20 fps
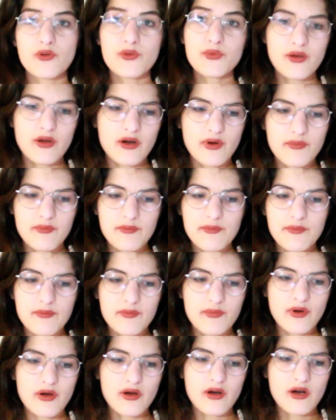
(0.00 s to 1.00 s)
For
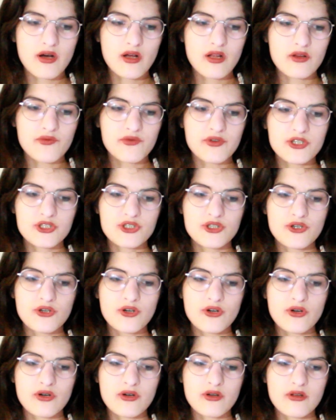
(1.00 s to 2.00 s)
example,
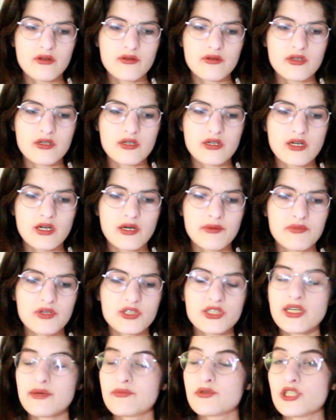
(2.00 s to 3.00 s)
visual
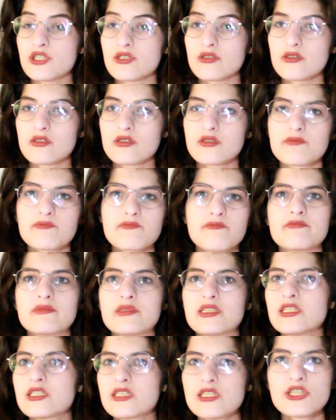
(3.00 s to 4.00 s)
perceptions,
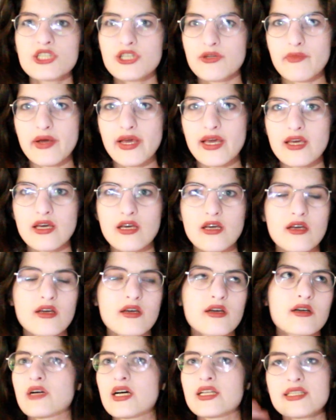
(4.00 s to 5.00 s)
decision
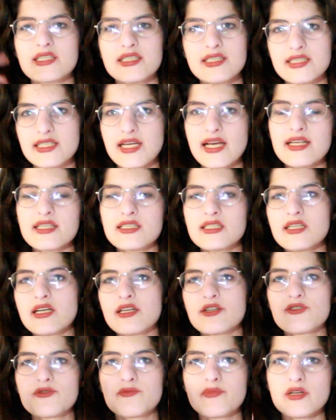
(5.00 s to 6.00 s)
making, understanding
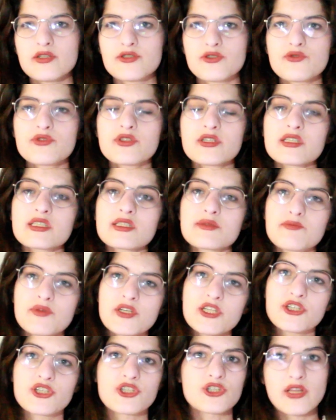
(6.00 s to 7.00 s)
and reproducing
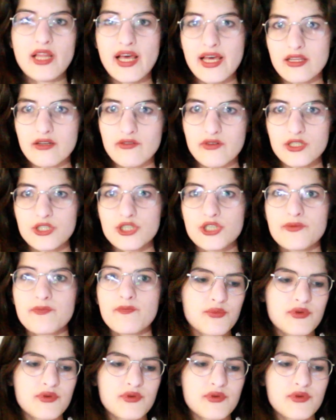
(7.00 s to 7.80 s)
speech, language.